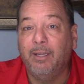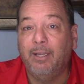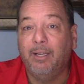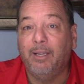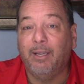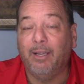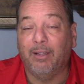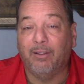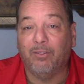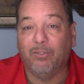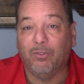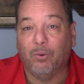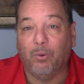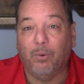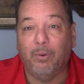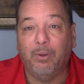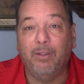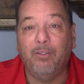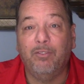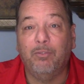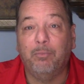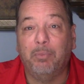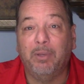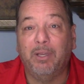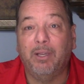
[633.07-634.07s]
It's
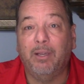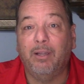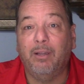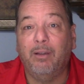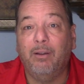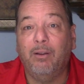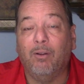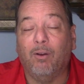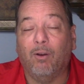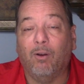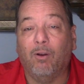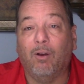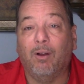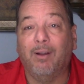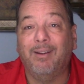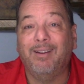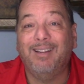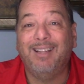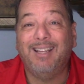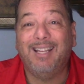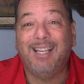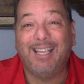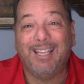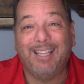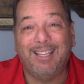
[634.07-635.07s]
always been on
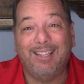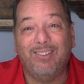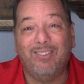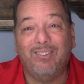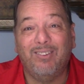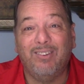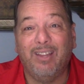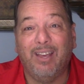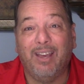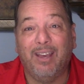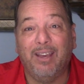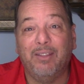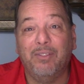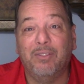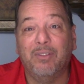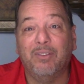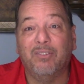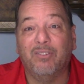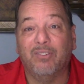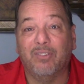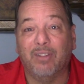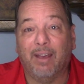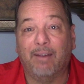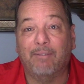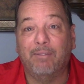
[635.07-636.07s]
His day, the
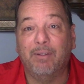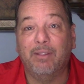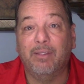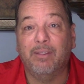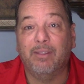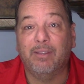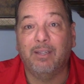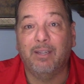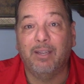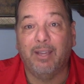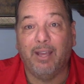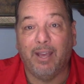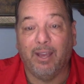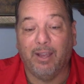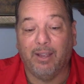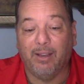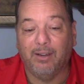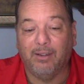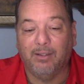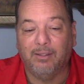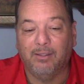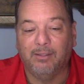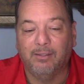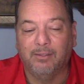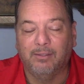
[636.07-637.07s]
seventh day.
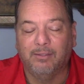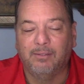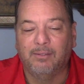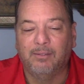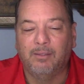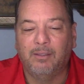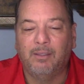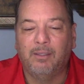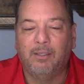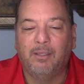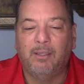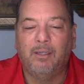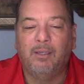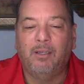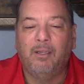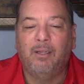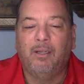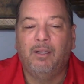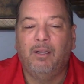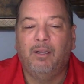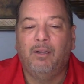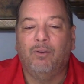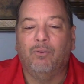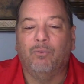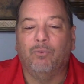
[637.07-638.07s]

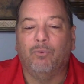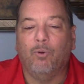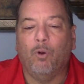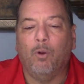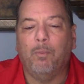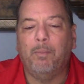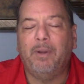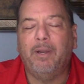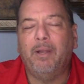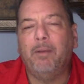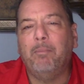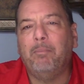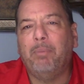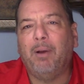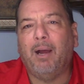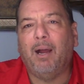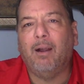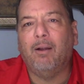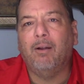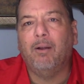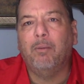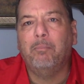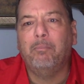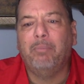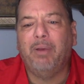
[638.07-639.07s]
Roman
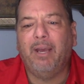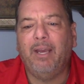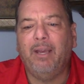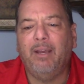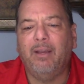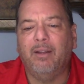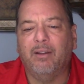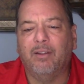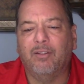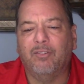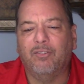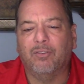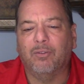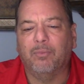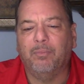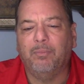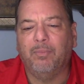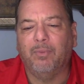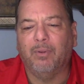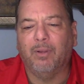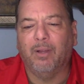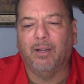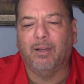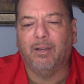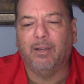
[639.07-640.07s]
Empire and
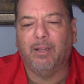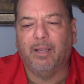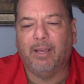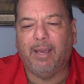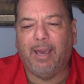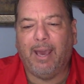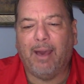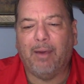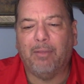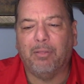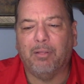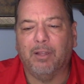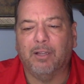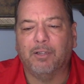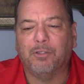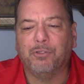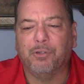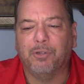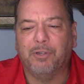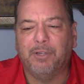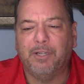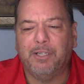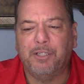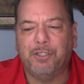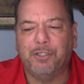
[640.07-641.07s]
paganism and Catholic
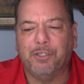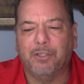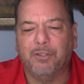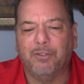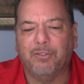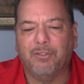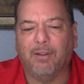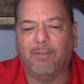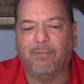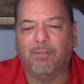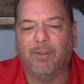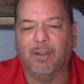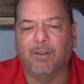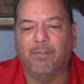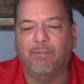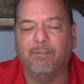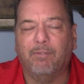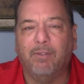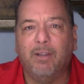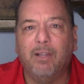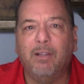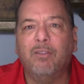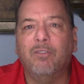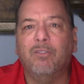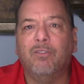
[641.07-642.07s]
traditions have
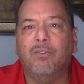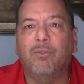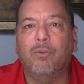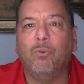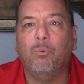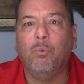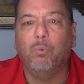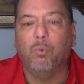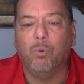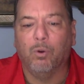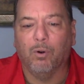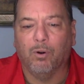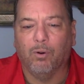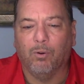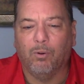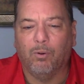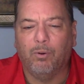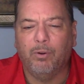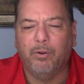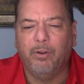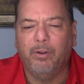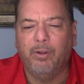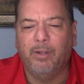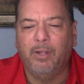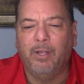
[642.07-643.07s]
convinced the
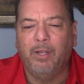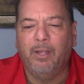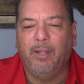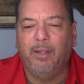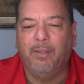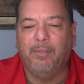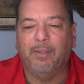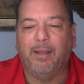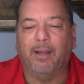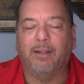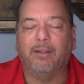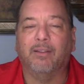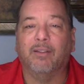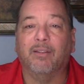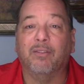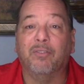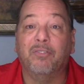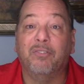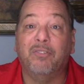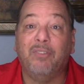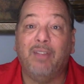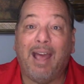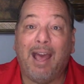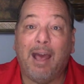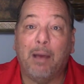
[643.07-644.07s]
world that the
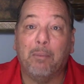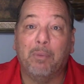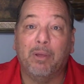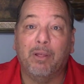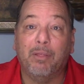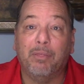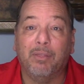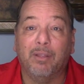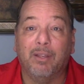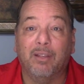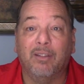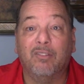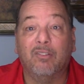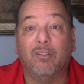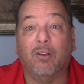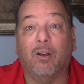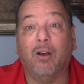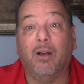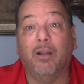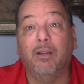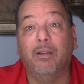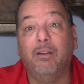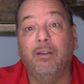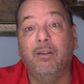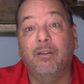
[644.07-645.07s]
Sabbath is
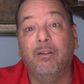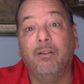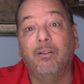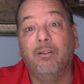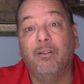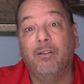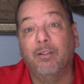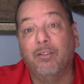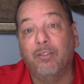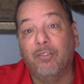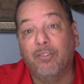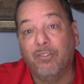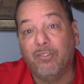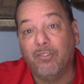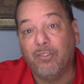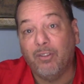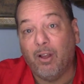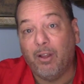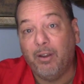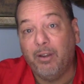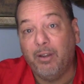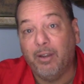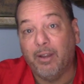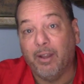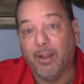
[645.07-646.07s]
on
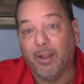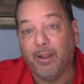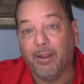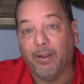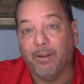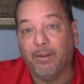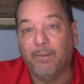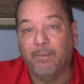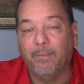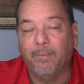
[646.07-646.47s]
Sunday.